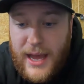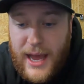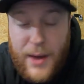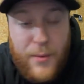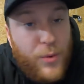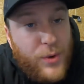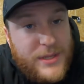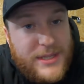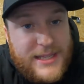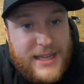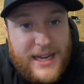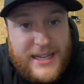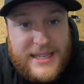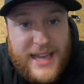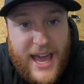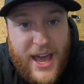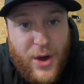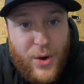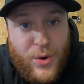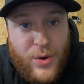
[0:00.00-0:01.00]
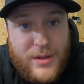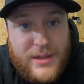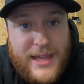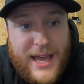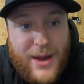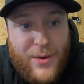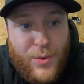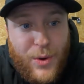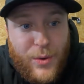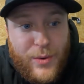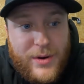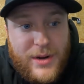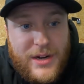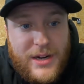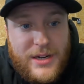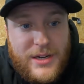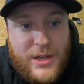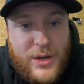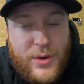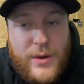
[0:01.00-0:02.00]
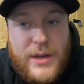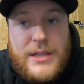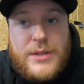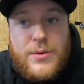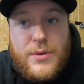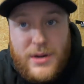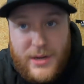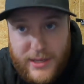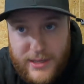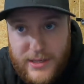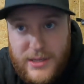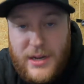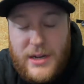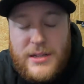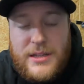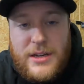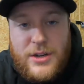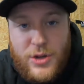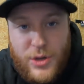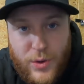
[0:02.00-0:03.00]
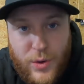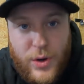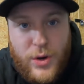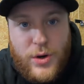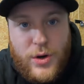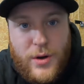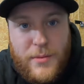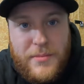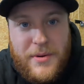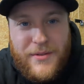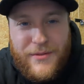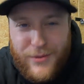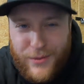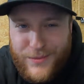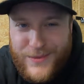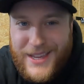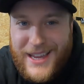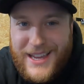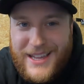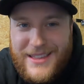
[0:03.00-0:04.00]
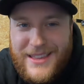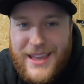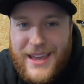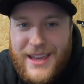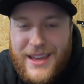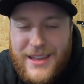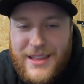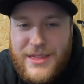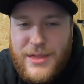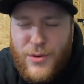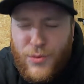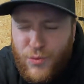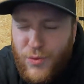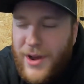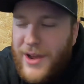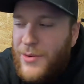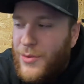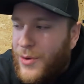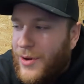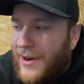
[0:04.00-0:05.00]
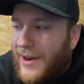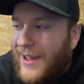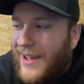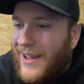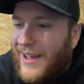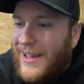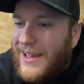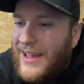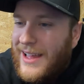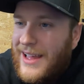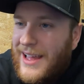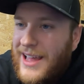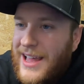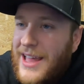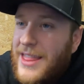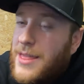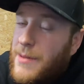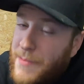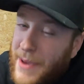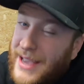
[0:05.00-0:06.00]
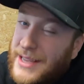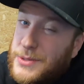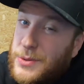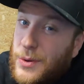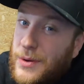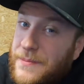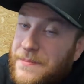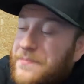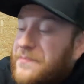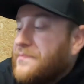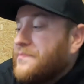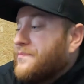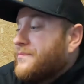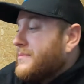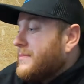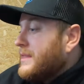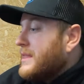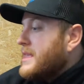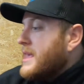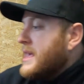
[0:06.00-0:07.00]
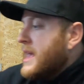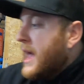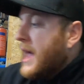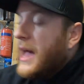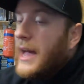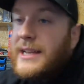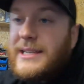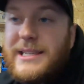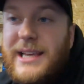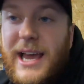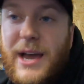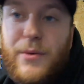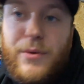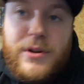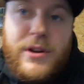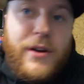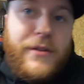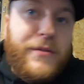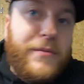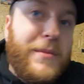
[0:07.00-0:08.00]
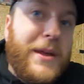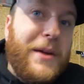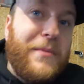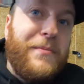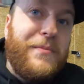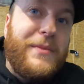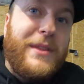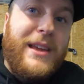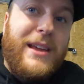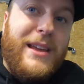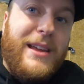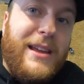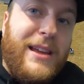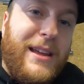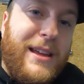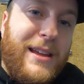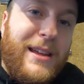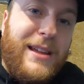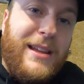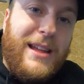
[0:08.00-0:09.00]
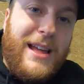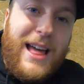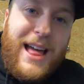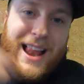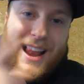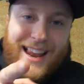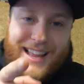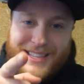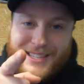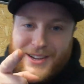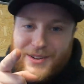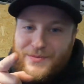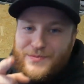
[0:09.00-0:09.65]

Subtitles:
And once that's out, then what we're going to do is we're going to install the new hub from DND, the right one, the best one. And we'll go from there. Let's